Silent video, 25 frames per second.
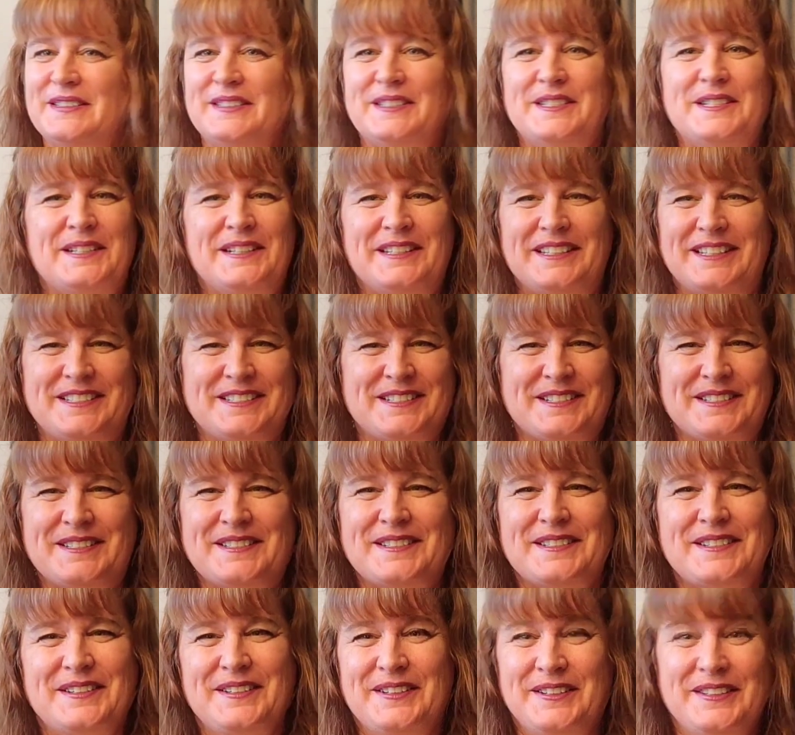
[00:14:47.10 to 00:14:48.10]

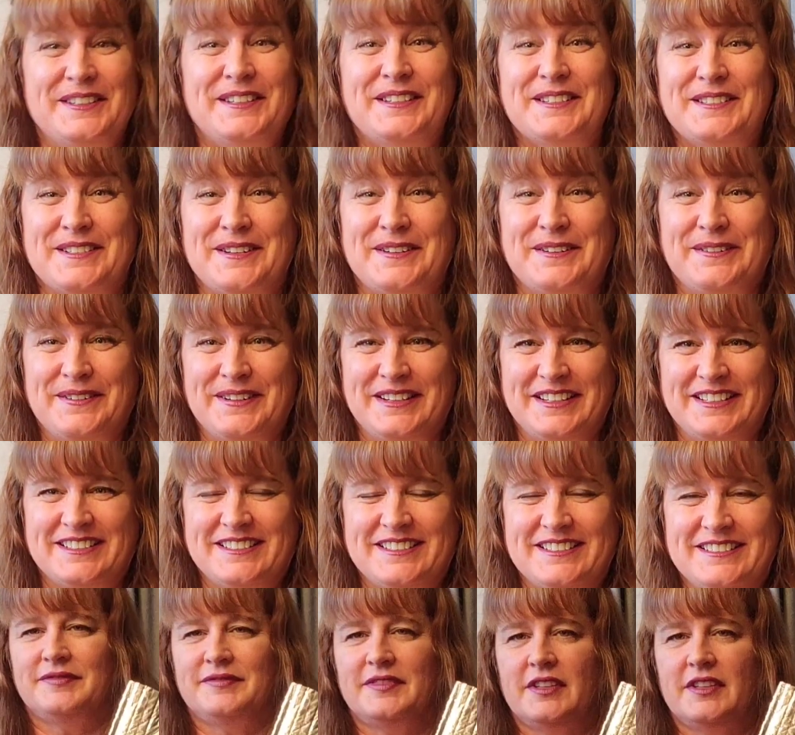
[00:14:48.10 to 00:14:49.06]
Delicious, good as always.